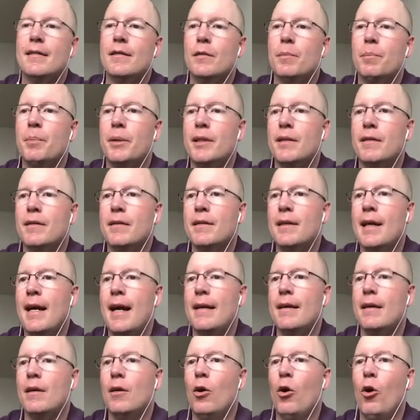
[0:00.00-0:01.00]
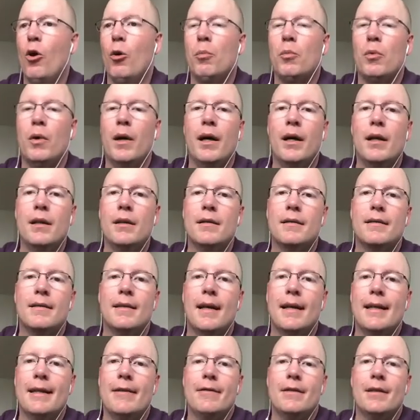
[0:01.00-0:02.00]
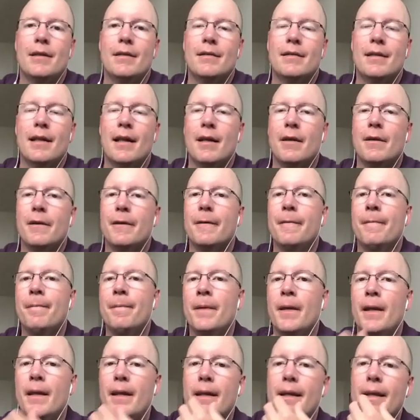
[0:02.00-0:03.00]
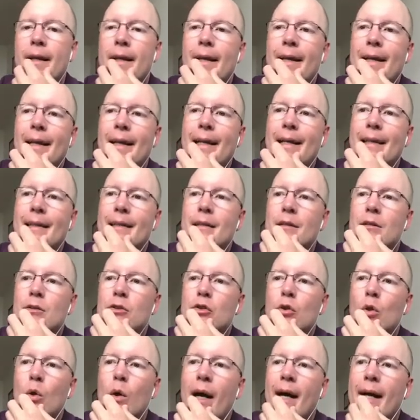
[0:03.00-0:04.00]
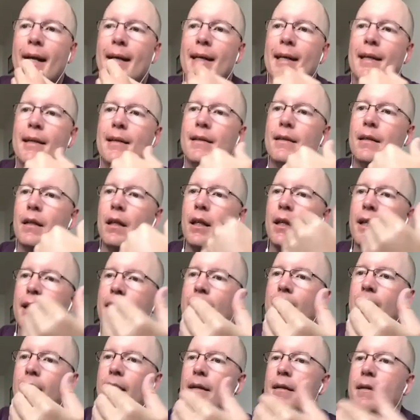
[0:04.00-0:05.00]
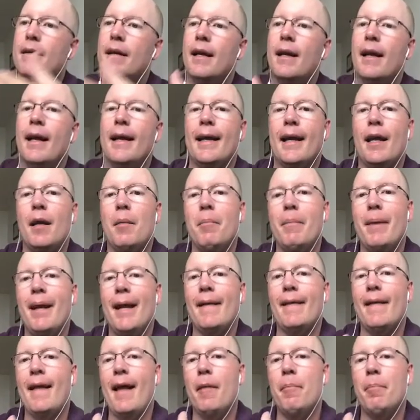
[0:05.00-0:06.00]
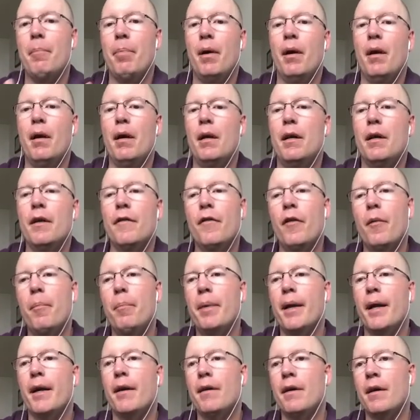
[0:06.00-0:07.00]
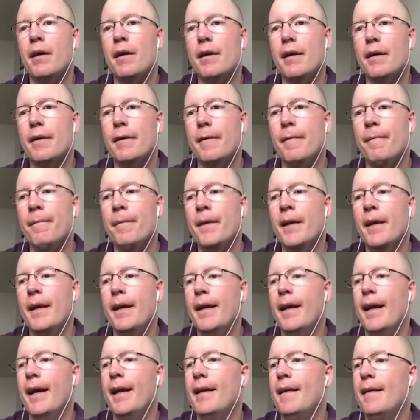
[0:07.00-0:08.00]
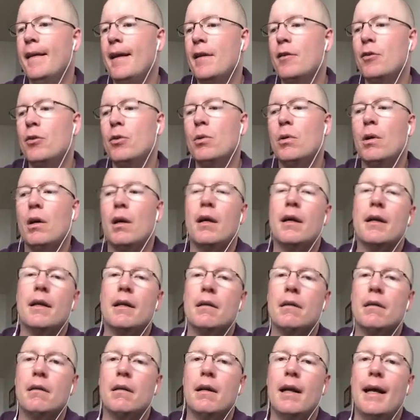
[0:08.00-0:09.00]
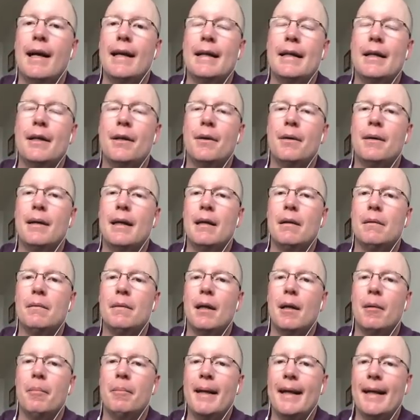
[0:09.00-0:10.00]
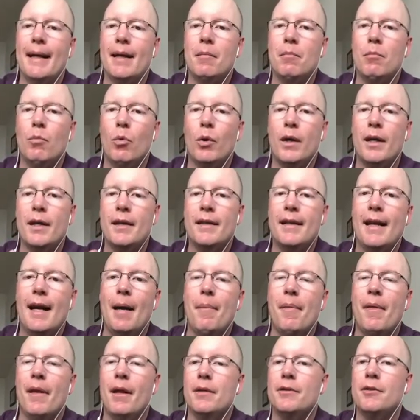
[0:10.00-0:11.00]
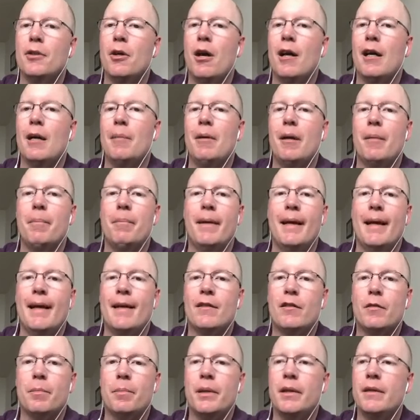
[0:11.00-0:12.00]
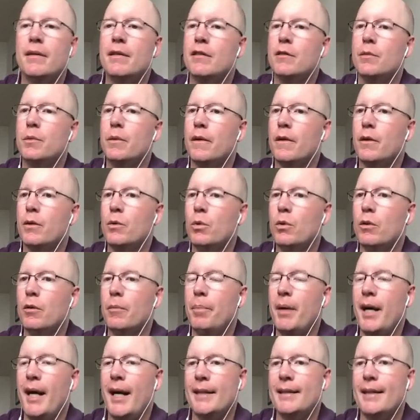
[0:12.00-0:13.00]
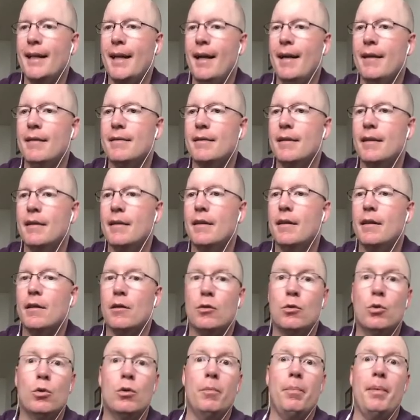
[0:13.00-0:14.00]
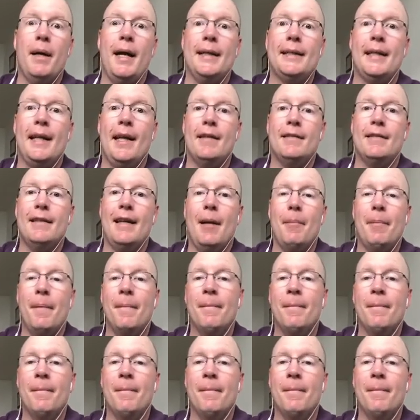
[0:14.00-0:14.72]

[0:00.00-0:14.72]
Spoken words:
but it's not a home run. It's not even a single. And so I can delete it and I can make that part of the big article. And in that new article, I'll make it more in depth. I'll talk about my experience with Google Podcast, the Google Podcast app.